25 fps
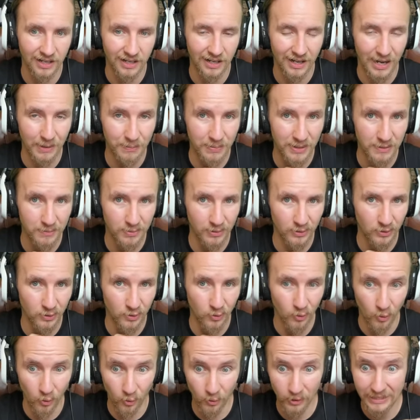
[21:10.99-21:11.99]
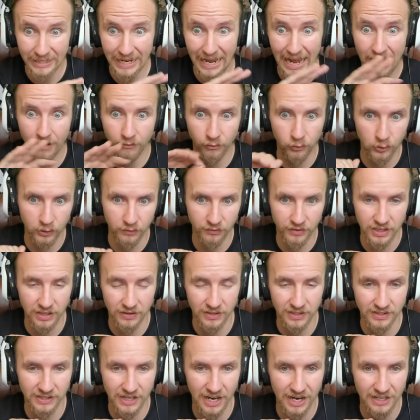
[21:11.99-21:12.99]
are people who already have all of the
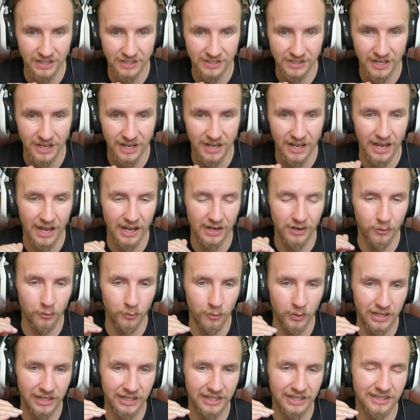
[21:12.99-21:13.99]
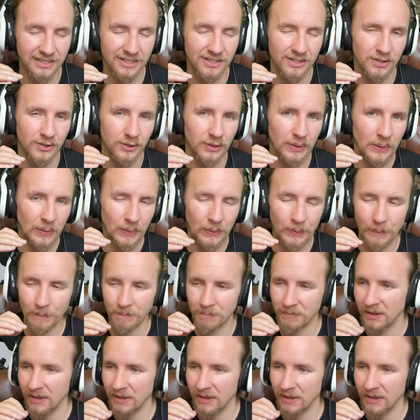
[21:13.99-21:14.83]
other tanks and are willing to